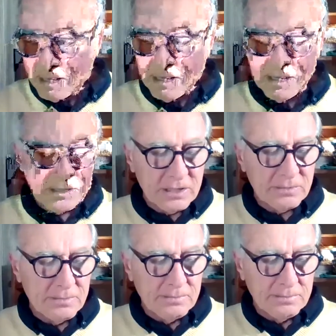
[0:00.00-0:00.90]
it's
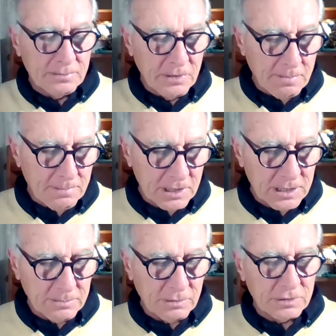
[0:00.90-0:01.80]
not
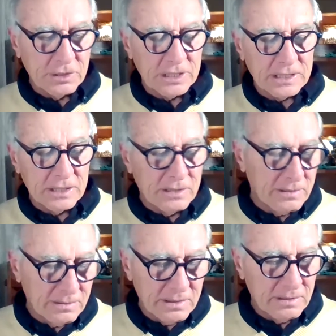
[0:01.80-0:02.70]
possible to just
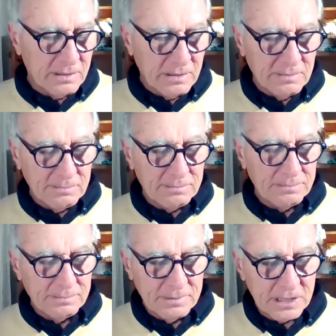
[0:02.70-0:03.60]

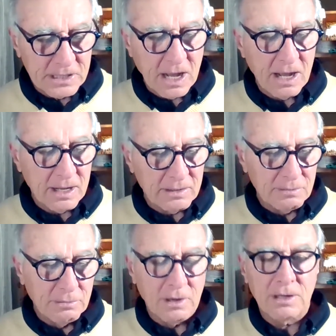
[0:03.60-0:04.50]
decide
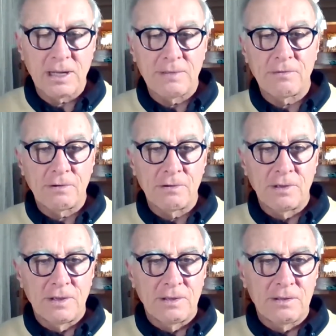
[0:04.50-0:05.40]
what level
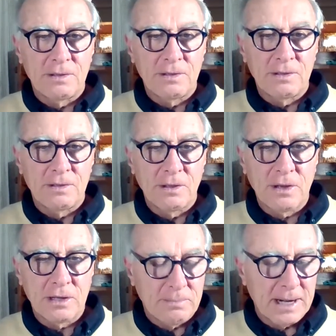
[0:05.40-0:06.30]
you're going to
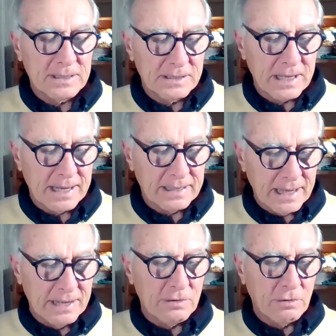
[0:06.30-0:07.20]
practice at, and
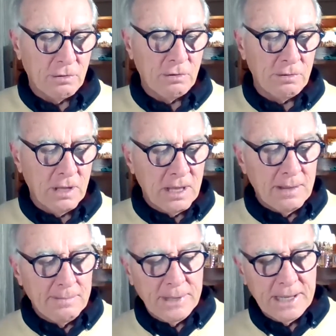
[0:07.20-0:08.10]
all
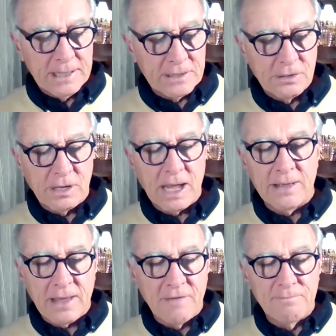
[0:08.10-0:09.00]
beings who are
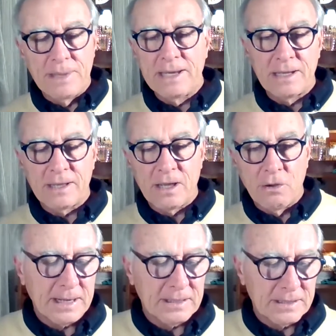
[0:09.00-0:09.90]

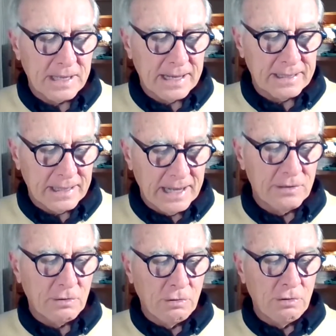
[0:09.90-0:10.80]
practice at, and
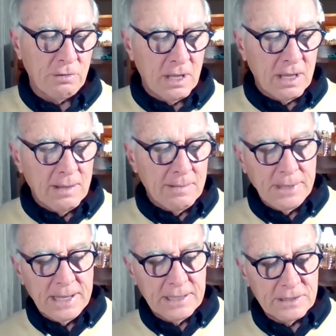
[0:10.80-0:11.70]
all
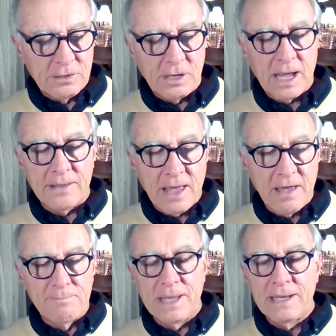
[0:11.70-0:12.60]
beings who are
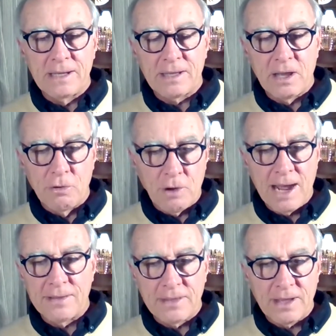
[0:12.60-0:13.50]
at
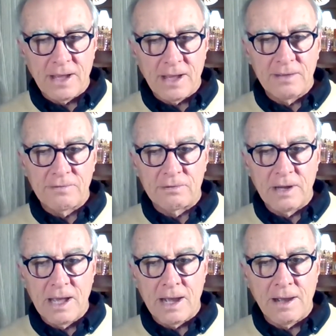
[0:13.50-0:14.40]
the high level
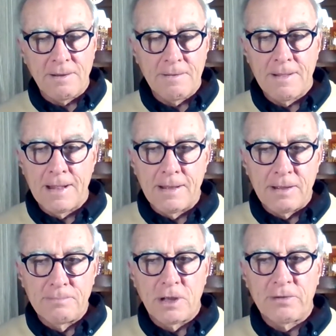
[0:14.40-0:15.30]
now,
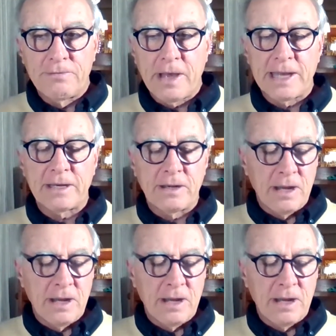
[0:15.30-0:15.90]
motivated